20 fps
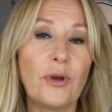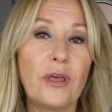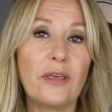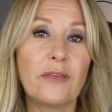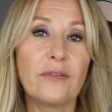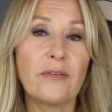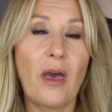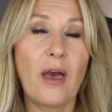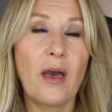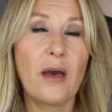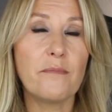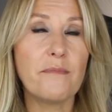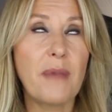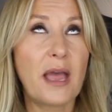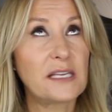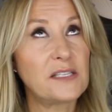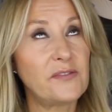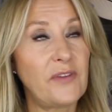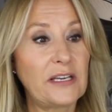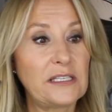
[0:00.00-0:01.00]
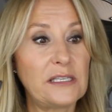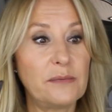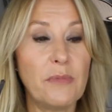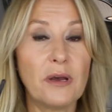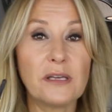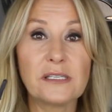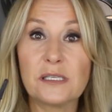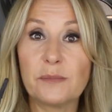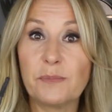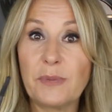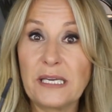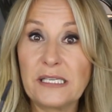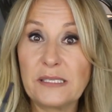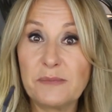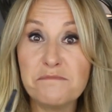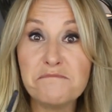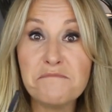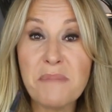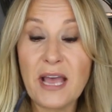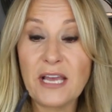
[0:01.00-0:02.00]
with Max Factor
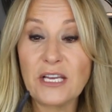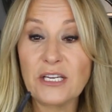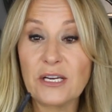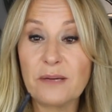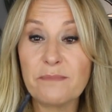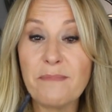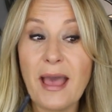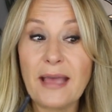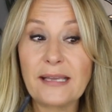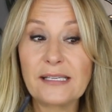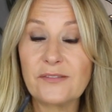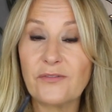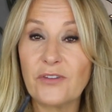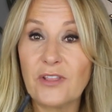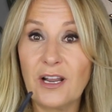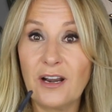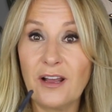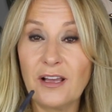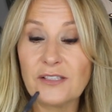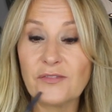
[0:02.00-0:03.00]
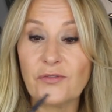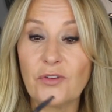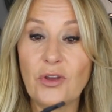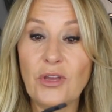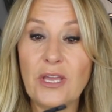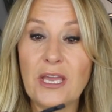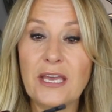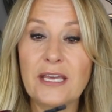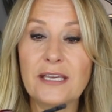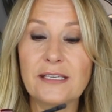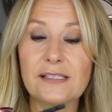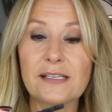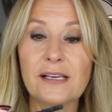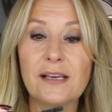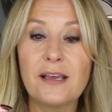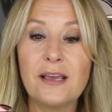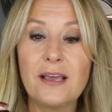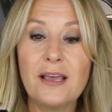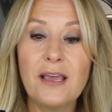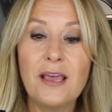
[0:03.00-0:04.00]
Masterpiece Max for the last few years.
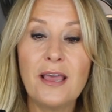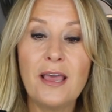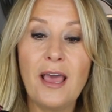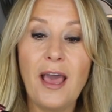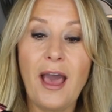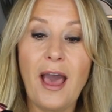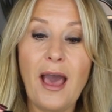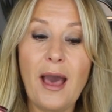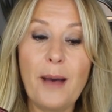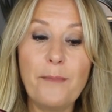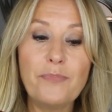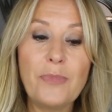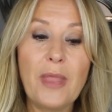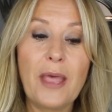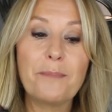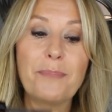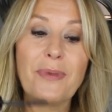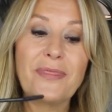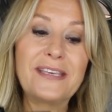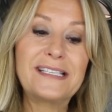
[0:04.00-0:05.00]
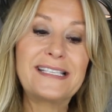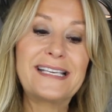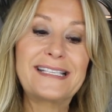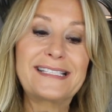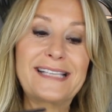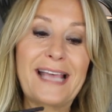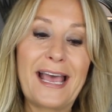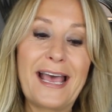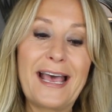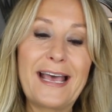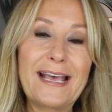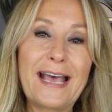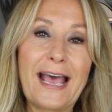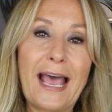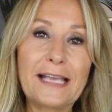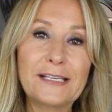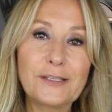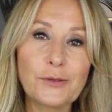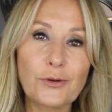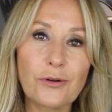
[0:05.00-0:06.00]
But this is
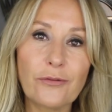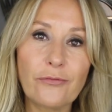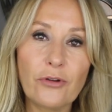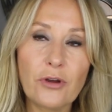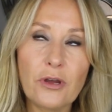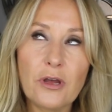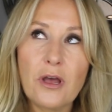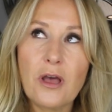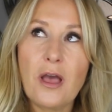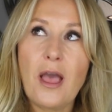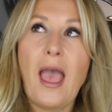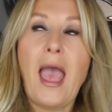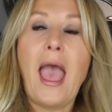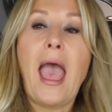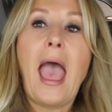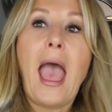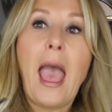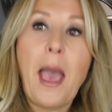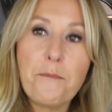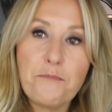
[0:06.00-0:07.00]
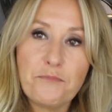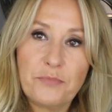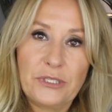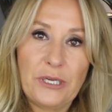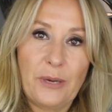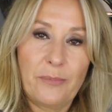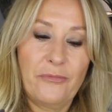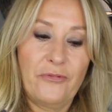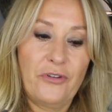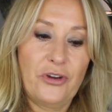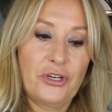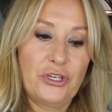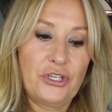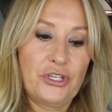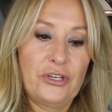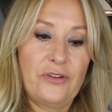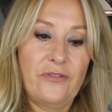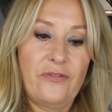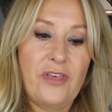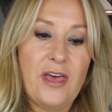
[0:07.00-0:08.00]
a sort of amped up
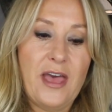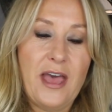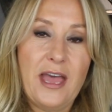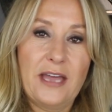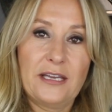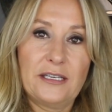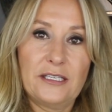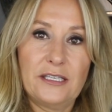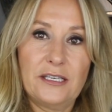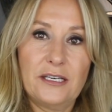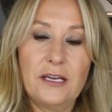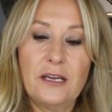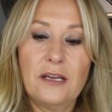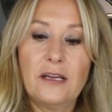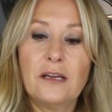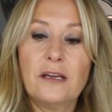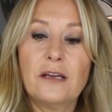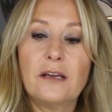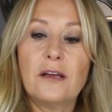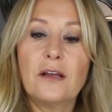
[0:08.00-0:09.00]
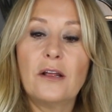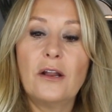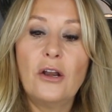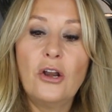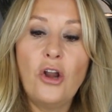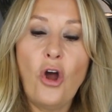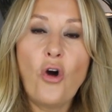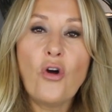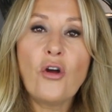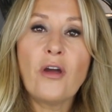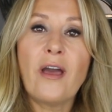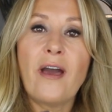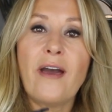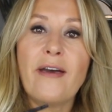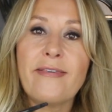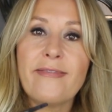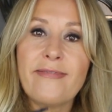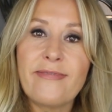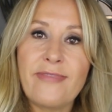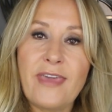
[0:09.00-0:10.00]
version of that.
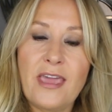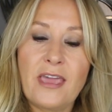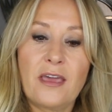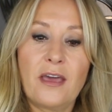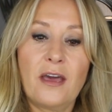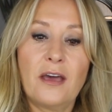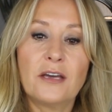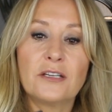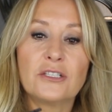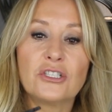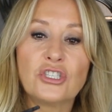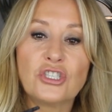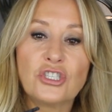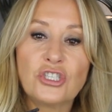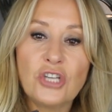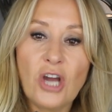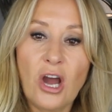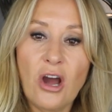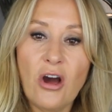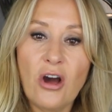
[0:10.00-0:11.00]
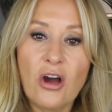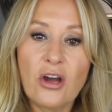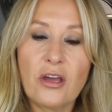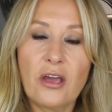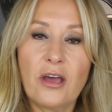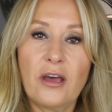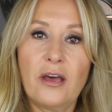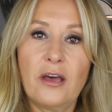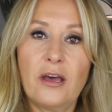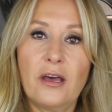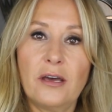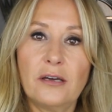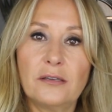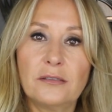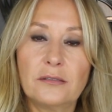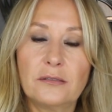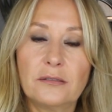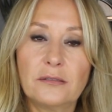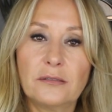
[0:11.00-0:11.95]
Longer, thicker, darker,